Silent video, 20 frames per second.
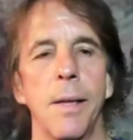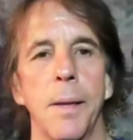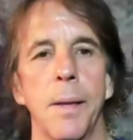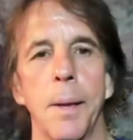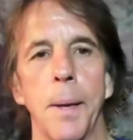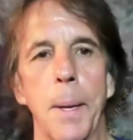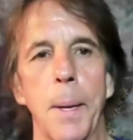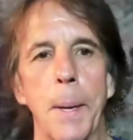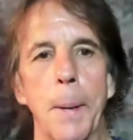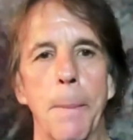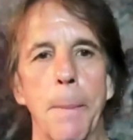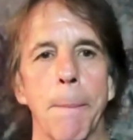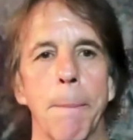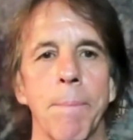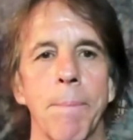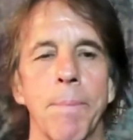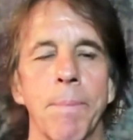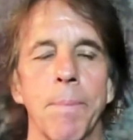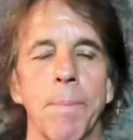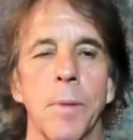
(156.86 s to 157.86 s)
Um,
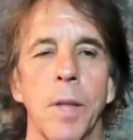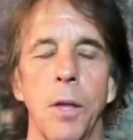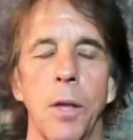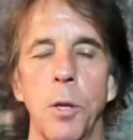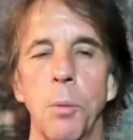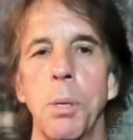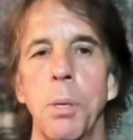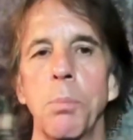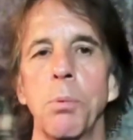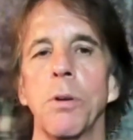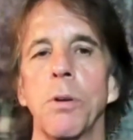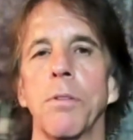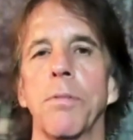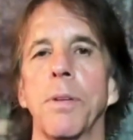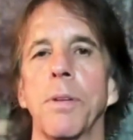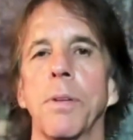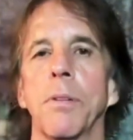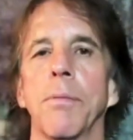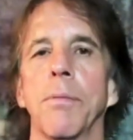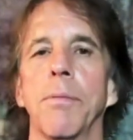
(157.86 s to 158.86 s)
Other people will
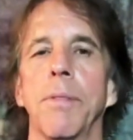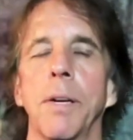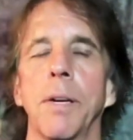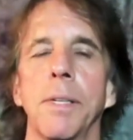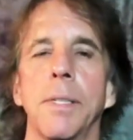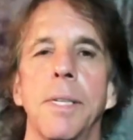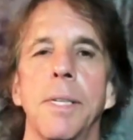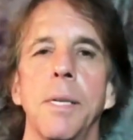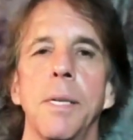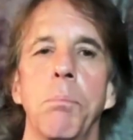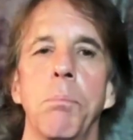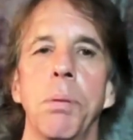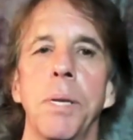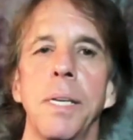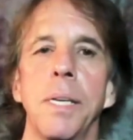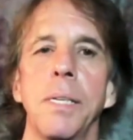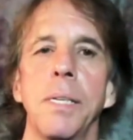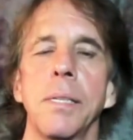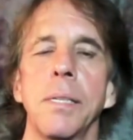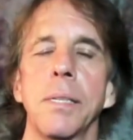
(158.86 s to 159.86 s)
feel very deep
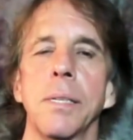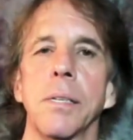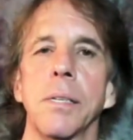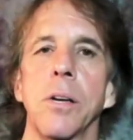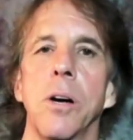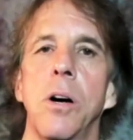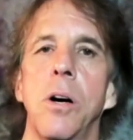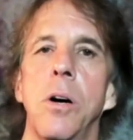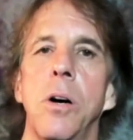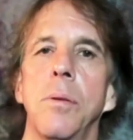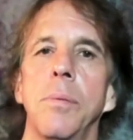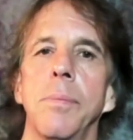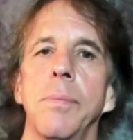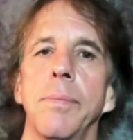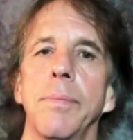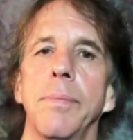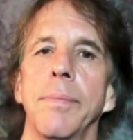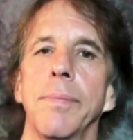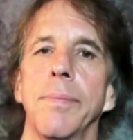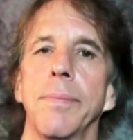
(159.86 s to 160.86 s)
peace,
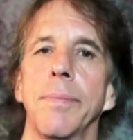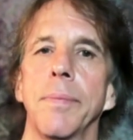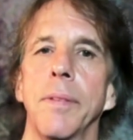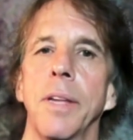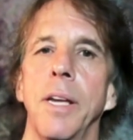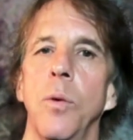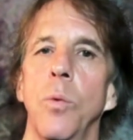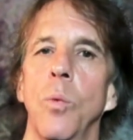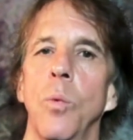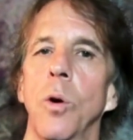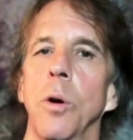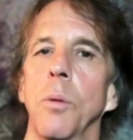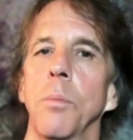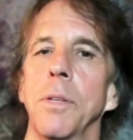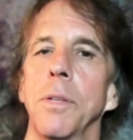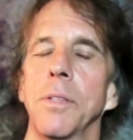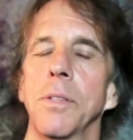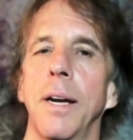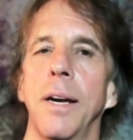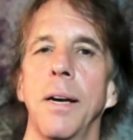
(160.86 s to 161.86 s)
calm, and warmth
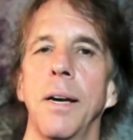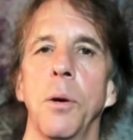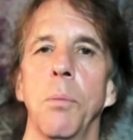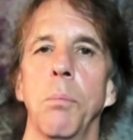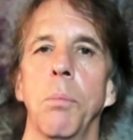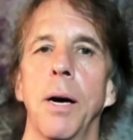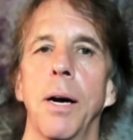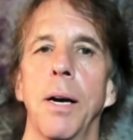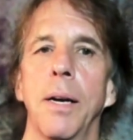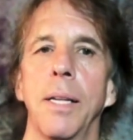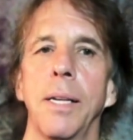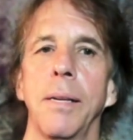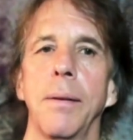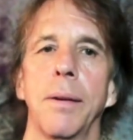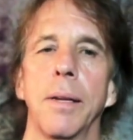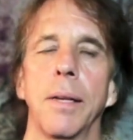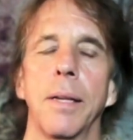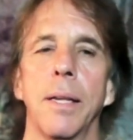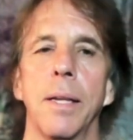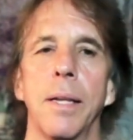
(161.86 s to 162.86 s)
inside of their body.
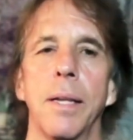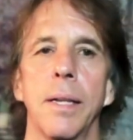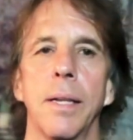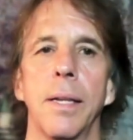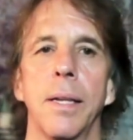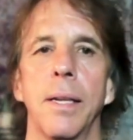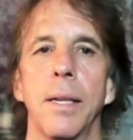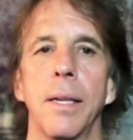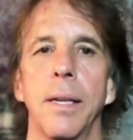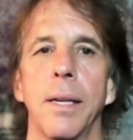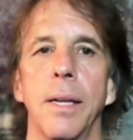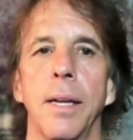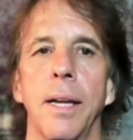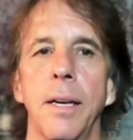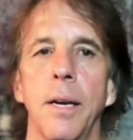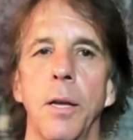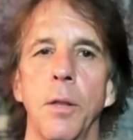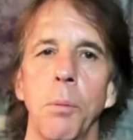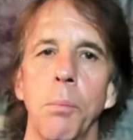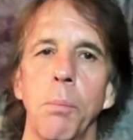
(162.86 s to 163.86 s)

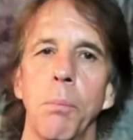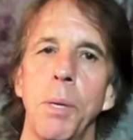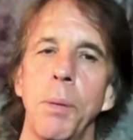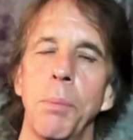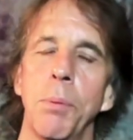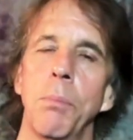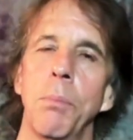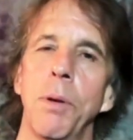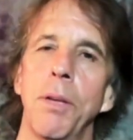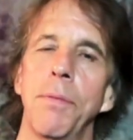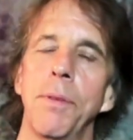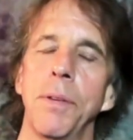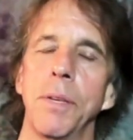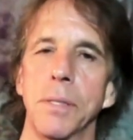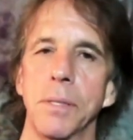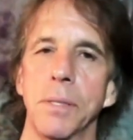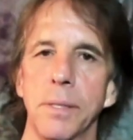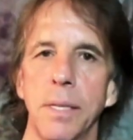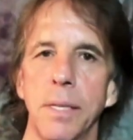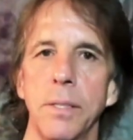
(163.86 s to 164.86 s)
And other people may feel
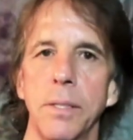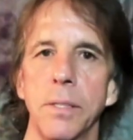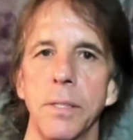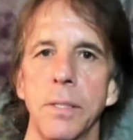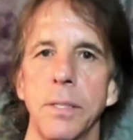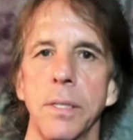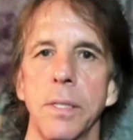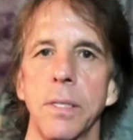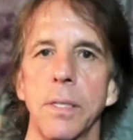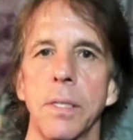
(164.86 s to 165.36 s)
centered,